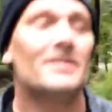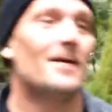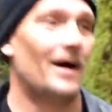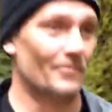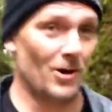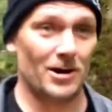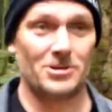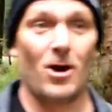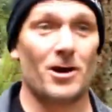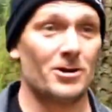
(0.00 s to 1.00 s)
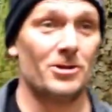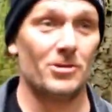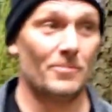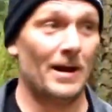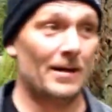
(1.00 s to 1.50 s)
I'm not talking to you,
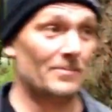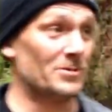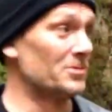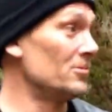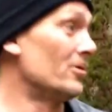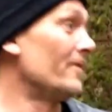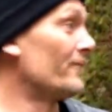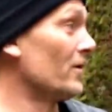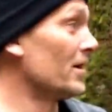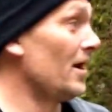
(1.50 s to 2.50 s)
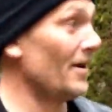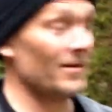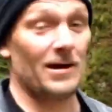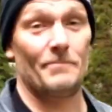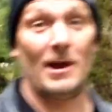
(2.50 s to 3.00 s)
man. I'm just looking for a guy that
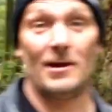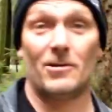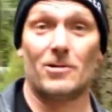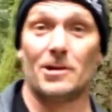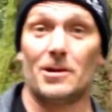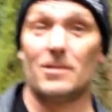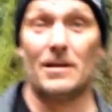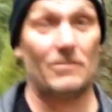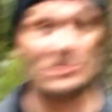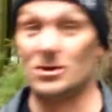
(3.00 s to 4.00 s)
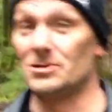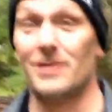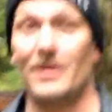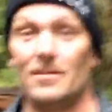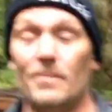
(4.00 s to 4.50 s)
I met earlier, and I was just
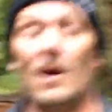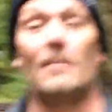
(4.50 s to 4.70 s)
saying goodbye.